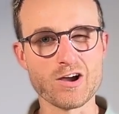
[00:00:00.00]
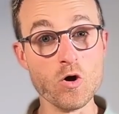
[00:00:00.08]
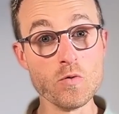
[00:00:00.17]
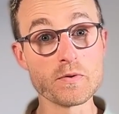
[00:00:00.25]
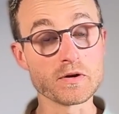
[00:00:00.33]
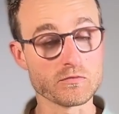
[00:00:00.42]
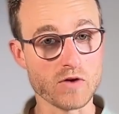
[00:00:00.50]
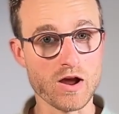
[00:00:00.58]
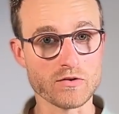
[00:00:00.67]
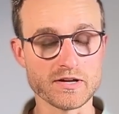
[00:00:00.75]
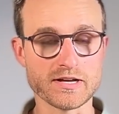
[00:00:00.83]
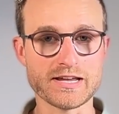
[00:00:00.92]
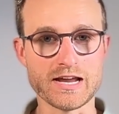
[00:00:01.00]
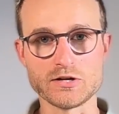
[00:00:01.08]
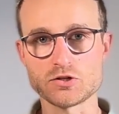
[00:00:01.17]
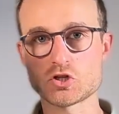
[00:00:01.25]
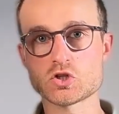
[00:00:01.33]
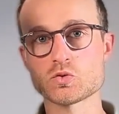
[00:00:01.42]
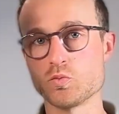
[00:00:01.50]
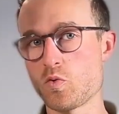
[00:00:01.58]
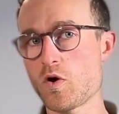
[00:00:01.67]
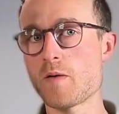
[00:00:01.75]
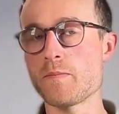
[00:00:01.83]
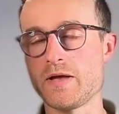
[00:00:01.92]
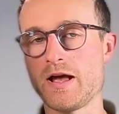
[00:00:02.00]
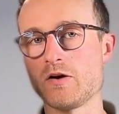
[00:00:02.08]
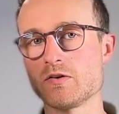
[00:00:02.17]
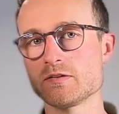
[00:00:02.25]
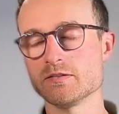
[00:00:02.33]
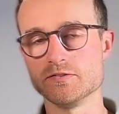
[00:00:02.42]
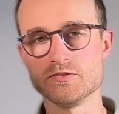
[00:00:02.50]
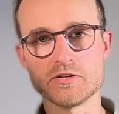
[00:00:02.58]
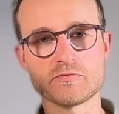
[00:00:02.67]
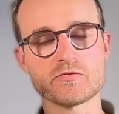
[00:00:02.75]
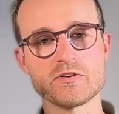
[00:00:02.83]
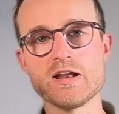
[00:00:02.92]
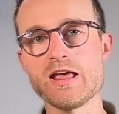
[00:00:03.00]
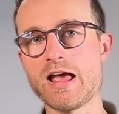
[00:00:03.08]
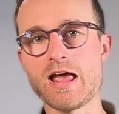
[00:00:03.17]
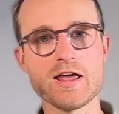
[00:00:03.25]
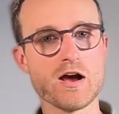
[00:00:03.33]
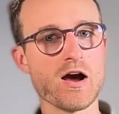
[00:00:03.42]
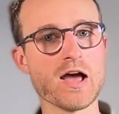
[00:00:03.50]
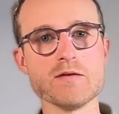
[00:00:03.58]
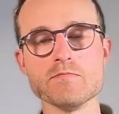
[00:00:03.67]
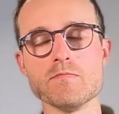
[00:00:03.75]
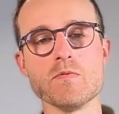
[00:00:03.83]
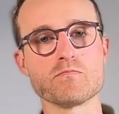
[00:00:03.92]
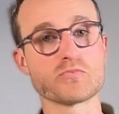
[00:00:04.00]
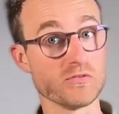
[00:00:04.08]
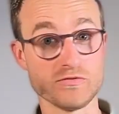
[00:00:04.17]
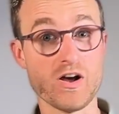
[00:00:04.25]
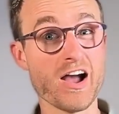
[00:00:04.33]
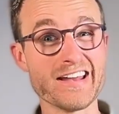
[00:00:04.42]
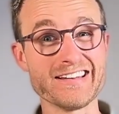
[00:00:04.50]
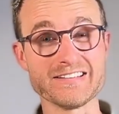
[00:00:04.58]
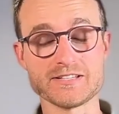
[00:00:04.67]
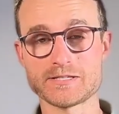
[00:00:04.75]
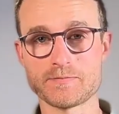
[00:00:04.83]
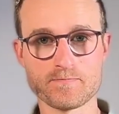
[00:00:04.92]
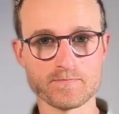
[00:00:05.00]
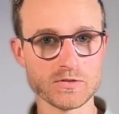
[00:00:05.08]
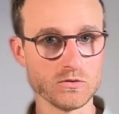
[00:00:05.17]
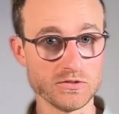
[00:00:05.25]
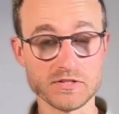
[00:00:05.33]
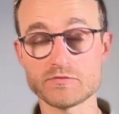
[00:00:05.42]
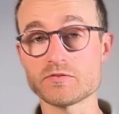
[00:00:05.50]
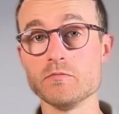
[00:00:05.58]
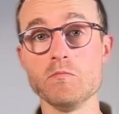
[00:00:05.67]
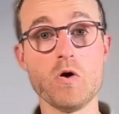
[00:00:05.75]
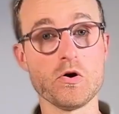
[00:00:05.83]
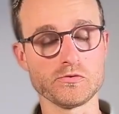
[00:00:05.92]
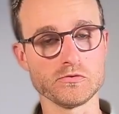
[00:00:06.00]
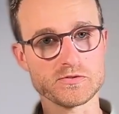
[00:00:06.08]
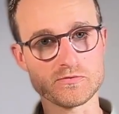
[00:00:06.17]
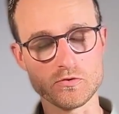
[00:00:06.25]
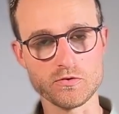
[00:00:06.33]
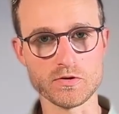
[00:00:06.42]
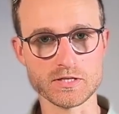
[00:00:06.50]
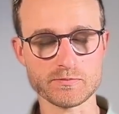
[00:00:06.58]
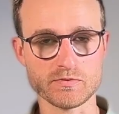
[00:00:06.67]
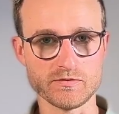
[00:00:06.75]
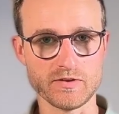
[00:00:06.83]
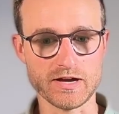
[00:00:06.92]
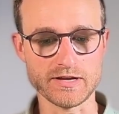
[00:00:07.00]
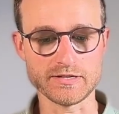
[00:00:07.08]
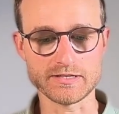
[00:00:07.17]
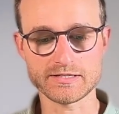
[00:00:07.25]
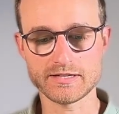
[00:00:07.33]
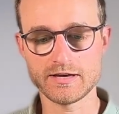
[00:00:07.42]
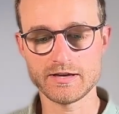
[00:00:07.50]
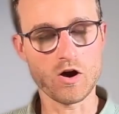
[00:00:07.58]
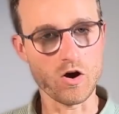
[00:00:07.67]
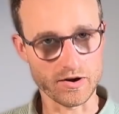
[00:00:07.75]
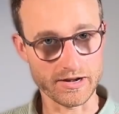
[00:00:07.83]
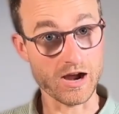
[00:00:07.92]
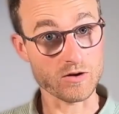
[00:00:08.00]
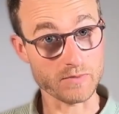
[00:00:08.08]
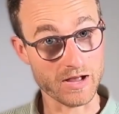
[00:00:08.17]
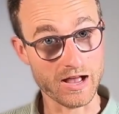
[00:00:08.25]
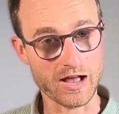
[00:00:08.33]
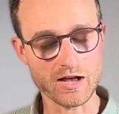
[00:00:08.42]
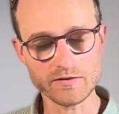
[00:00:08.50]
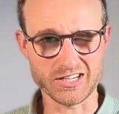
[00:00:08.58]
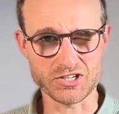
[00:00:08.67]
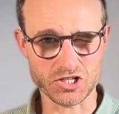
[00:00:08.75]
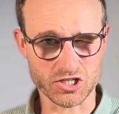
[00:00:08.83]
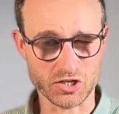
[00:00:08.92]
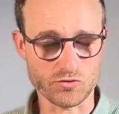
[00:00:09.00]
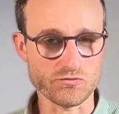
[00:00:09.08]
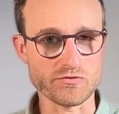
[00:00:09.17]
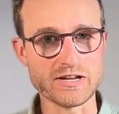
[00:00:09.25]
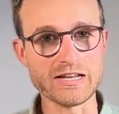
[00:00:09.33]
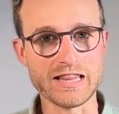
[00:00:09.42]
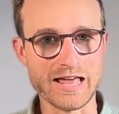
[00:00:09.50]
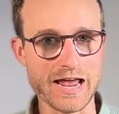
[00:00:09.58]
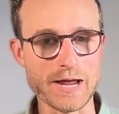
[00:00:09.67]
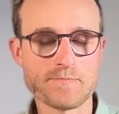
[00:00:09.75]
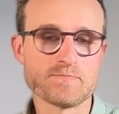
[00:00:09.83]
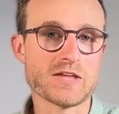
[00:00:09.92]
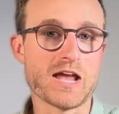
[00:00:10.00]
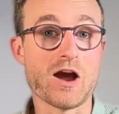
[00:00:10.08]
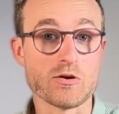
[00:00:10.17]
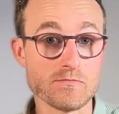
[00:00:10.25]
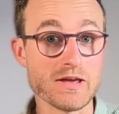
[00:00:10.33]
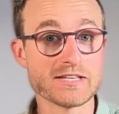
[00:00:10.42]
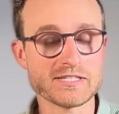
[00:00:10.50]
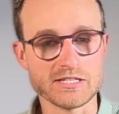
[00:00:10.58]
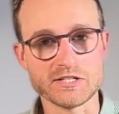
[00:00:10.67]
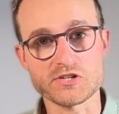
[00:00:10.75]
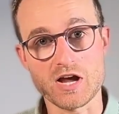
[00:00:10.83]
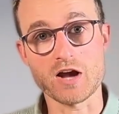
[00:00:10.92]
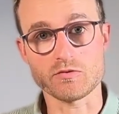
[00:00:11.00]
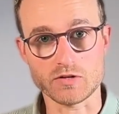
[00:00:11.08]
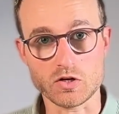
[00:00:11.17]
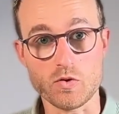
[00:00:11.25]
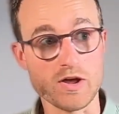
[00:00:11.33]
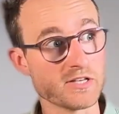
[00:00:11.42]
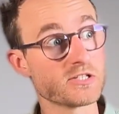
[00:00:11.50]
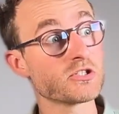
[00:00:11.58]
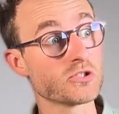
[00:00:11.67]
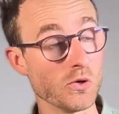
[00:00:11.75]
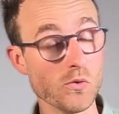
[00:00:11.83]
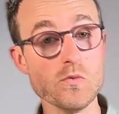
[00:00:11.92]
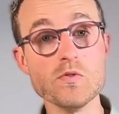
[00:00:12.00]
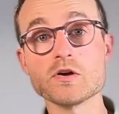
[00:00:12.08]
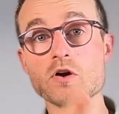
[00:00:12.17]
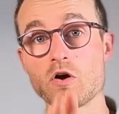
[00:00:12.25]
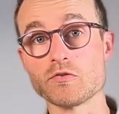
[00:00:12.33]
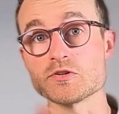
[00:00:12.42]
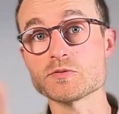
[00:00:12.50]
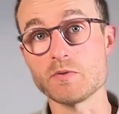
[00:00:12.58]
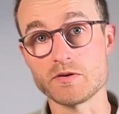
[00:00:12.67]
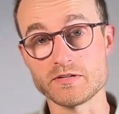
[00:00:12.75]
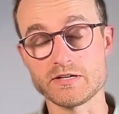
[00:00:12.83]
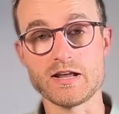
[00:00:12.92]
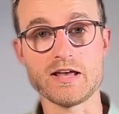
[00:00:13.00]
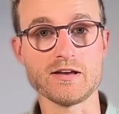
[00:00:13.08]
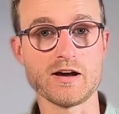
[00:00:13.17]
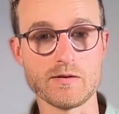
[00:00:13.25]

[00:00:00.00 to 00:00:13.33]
OpenRouter can swap out different AI providers or different models for those providers on our behalf? It's just going to relay our message, our request to the corresponding AI